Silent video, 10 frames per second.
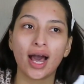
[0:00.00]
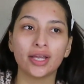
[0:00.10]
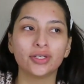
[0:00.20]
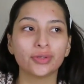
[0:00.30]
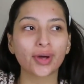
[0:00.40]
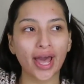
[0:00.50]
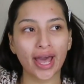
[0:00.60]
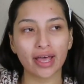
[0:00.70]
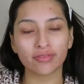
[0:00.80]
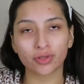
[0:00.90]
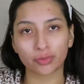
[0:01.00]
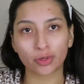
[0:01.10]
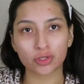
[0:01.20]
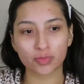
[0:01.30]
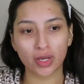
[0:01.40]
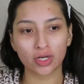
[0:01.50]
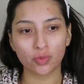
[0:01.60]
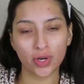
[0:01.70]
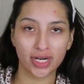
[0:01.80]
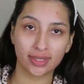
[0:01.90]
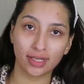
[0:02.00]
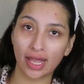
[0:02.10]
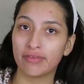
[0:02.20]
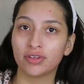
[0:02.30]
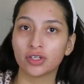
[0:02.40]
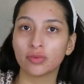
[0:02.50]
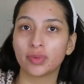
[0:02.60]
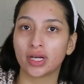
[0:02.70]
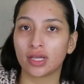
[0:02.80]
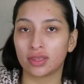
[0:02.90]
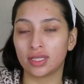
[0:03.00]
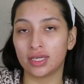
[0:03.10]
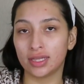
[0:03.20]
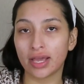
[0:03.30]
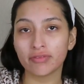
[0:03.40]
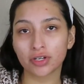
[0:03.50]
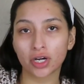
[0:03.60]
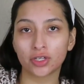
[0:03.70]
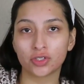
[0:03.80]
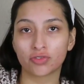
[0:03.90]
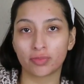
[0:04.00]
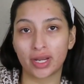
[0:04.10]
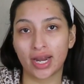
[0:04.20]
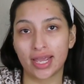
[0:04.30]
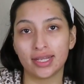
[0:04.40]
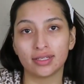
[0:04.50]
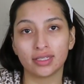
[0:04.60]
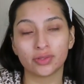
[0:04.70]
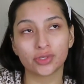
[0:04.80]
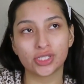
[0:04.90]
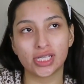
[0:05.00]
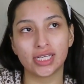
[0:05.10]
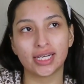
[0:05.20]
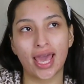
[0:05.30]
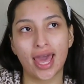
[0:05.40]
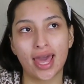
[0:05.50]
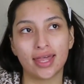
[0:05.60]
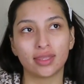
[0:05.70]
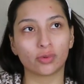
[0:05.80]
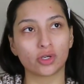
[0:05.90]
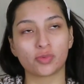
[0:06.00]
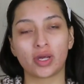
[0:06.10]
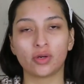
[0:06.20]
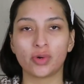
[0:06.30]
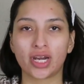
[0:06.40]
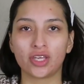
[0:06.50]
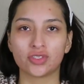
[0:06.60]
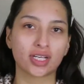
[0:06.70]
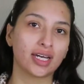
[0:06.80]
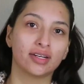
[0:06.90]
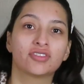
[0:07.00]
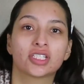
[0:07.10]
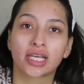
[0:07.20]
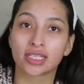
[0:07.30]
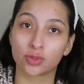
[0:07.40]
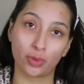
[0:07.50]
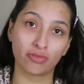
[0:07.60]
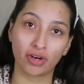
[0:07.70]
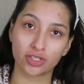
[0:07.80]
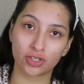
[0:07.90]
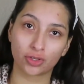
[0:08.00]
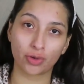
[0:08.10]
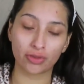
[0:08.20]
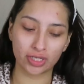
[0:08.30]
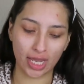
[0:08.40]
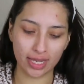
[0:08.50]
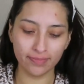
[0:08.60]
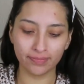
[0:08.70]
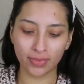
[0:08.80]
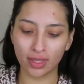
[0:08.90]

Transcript: I do have the rose petal one and the lavender, but the lavender I use for my nightly routine, and the rose petal one I use it kind of just like as a refresher throughout the day.